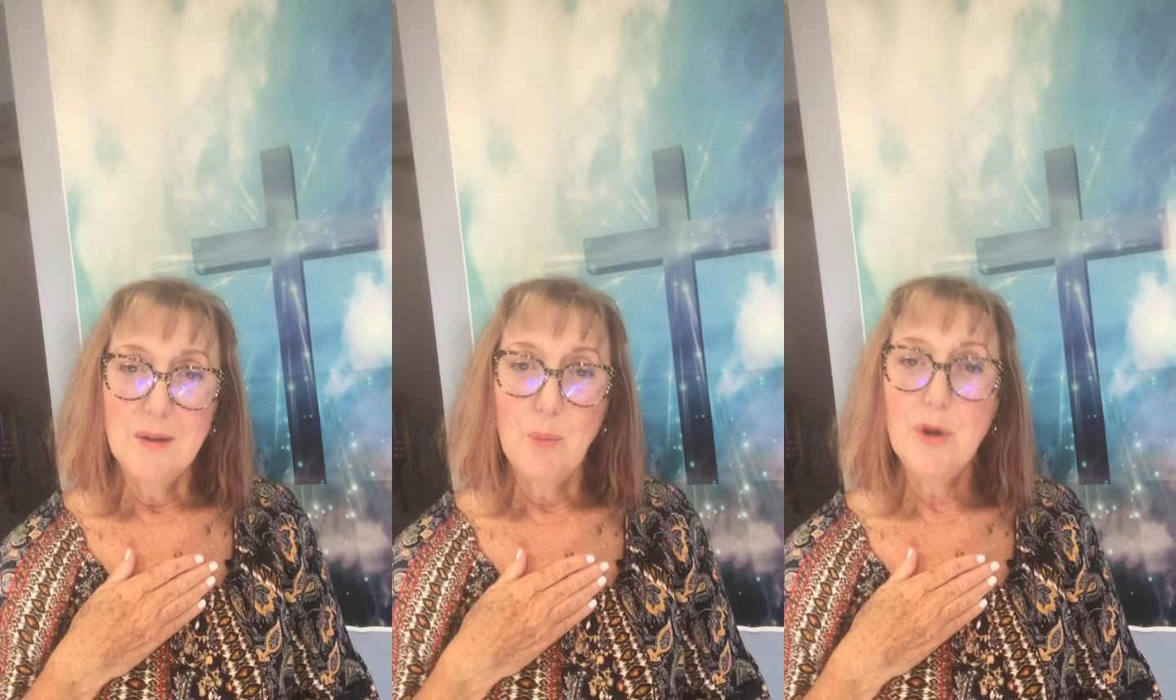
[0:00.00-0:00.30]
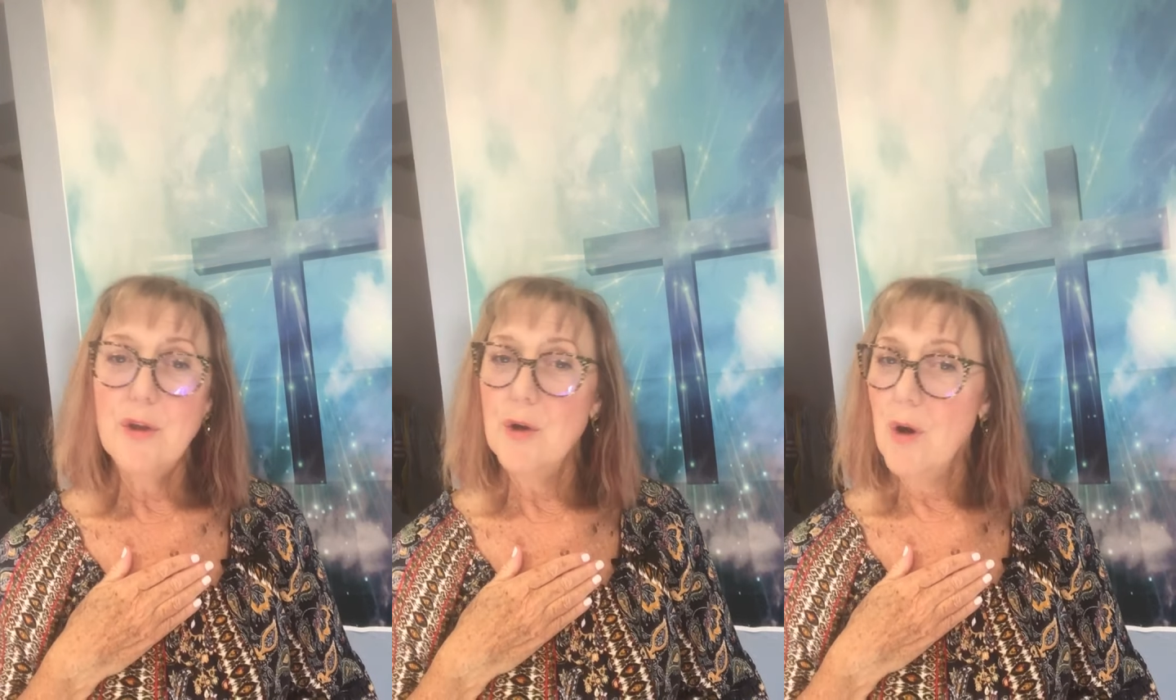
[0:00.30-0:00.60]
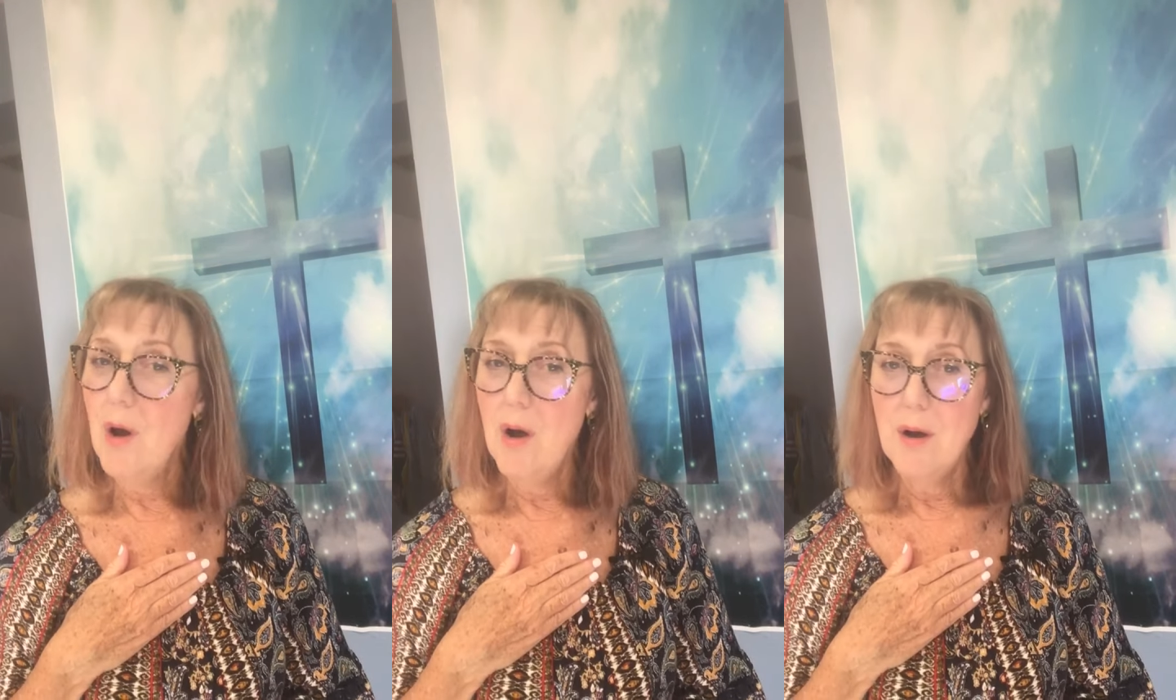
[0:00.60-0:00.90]
with
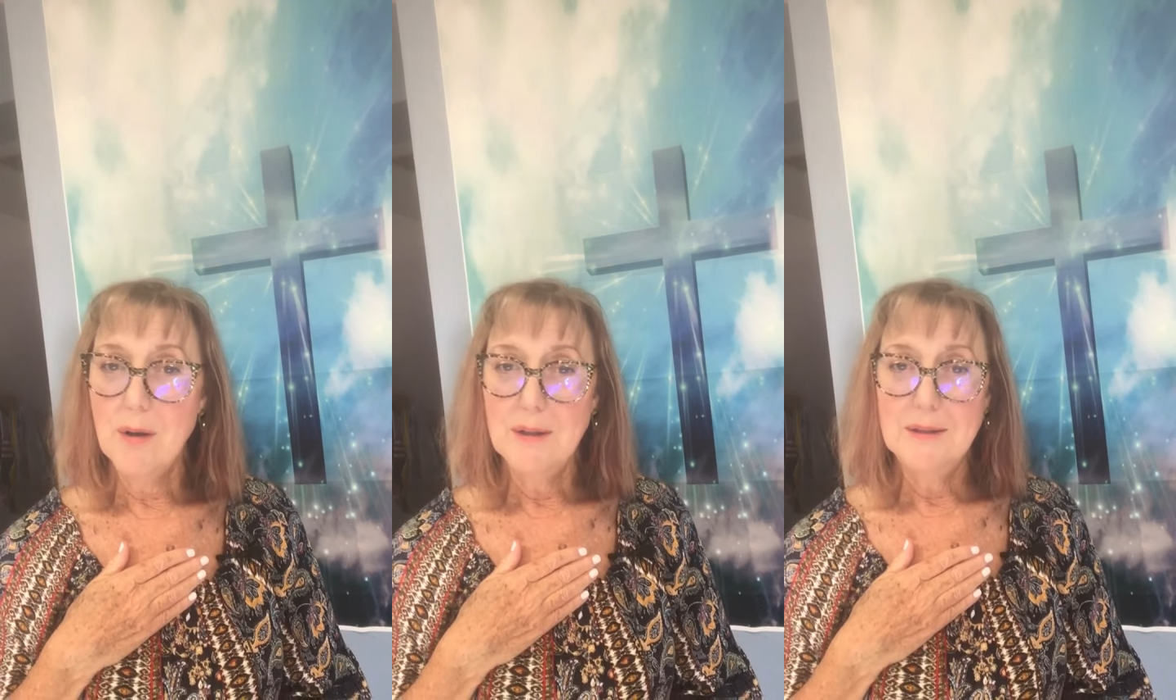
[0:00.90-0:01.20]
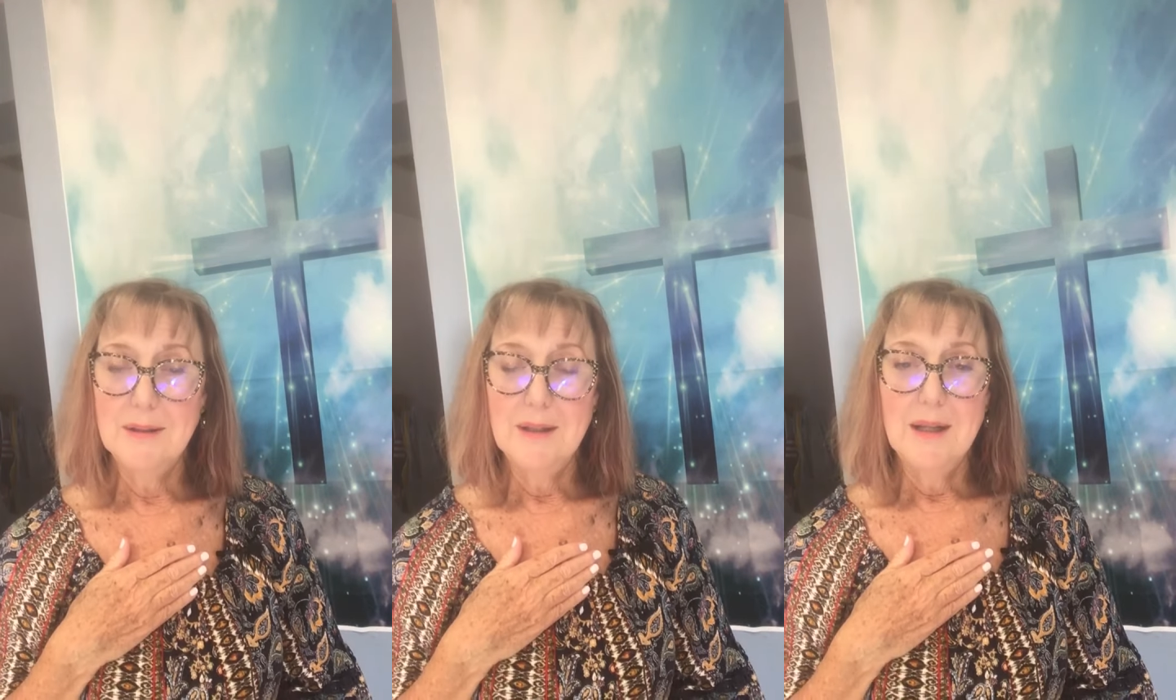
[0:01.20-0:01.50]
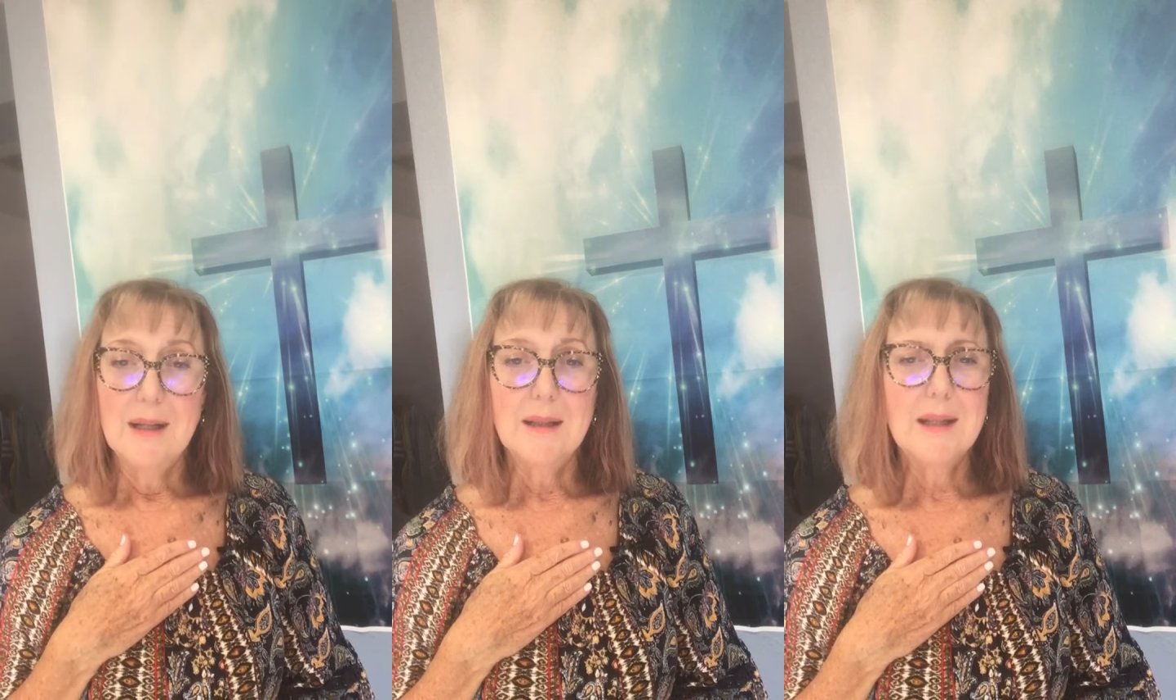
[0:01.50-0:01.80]
your awe.
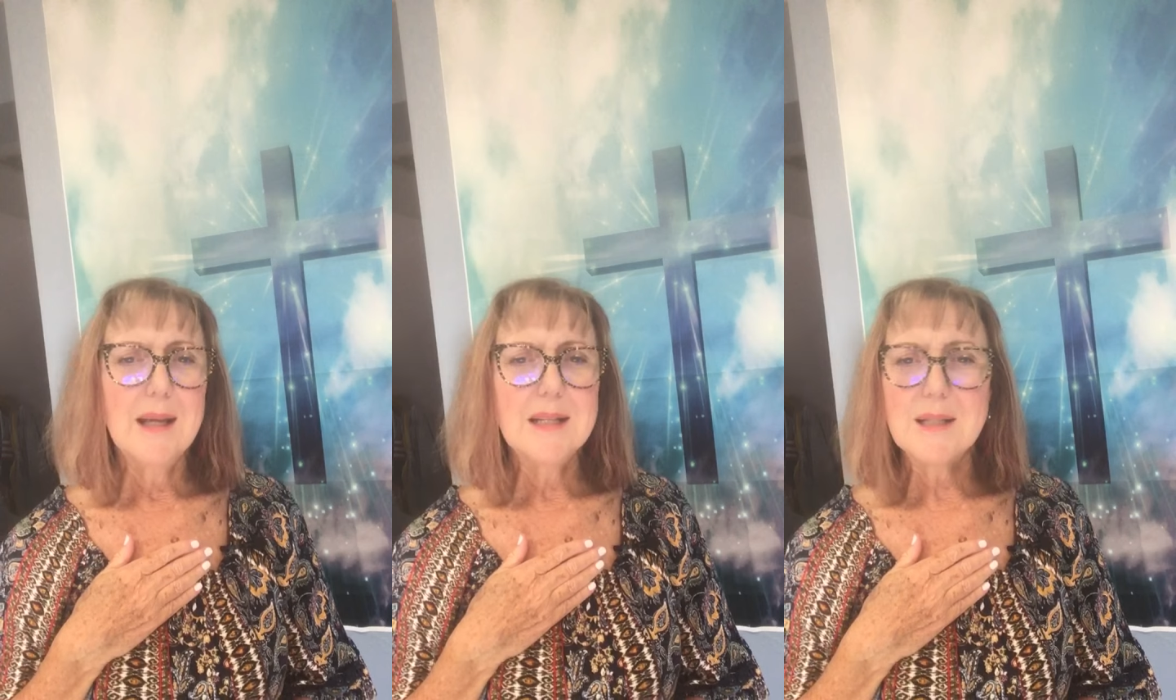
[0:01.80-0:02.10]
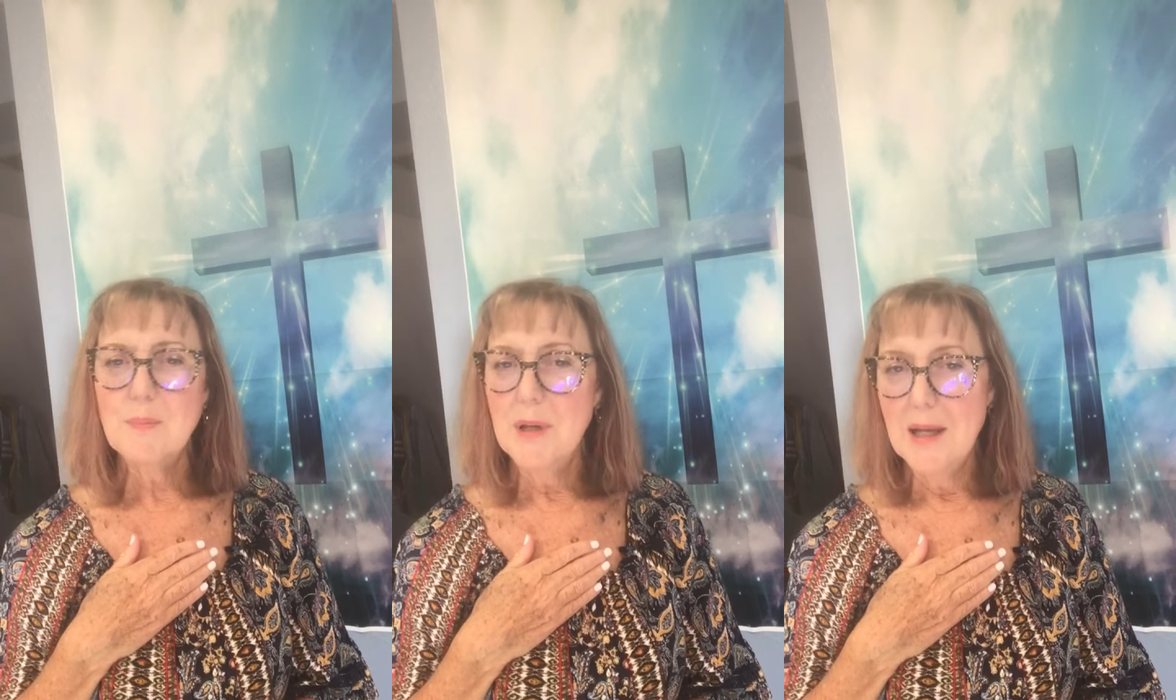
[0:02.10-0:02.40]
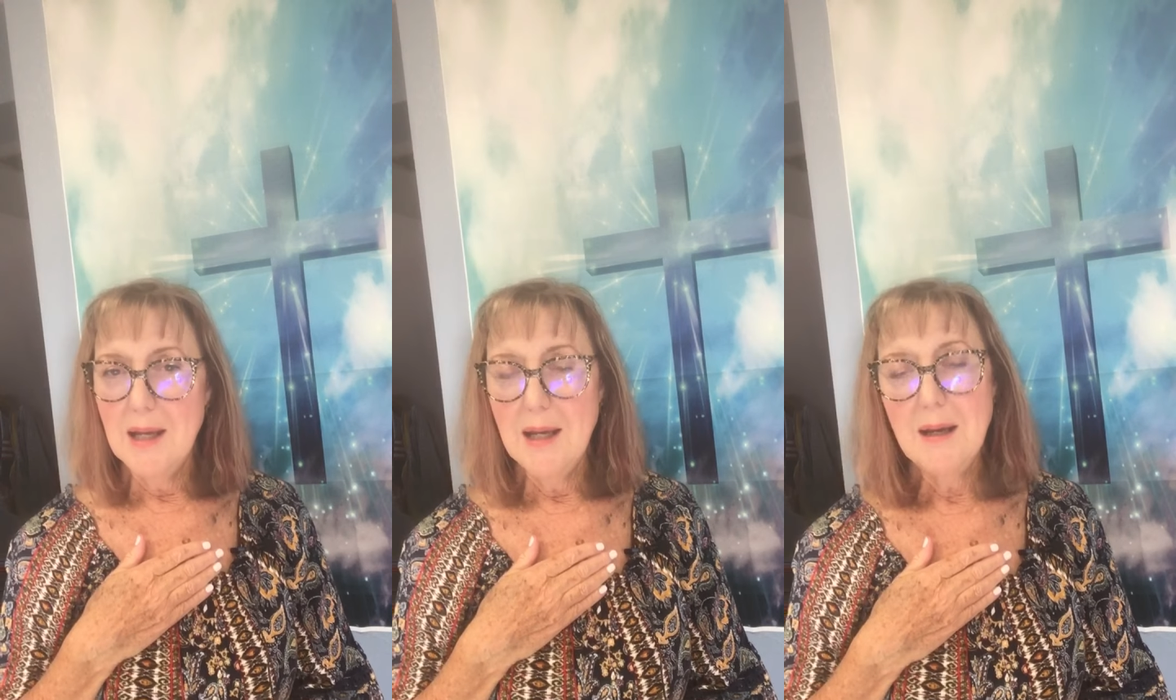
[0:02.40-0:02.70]
Let us
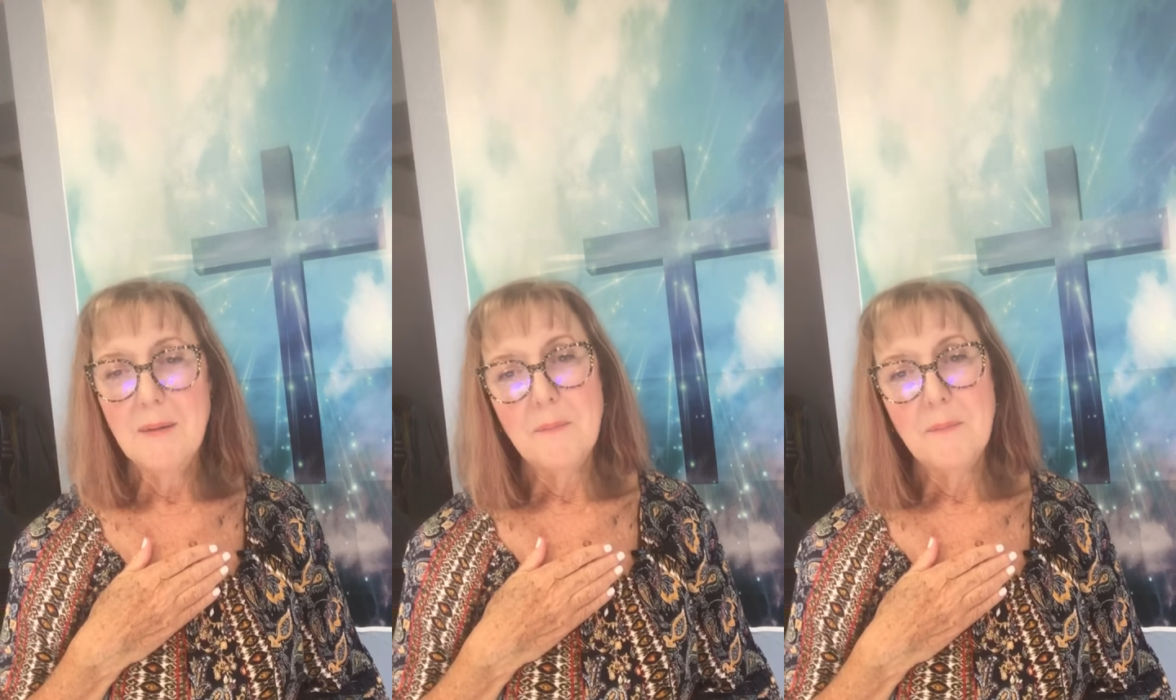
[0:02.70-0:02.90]
be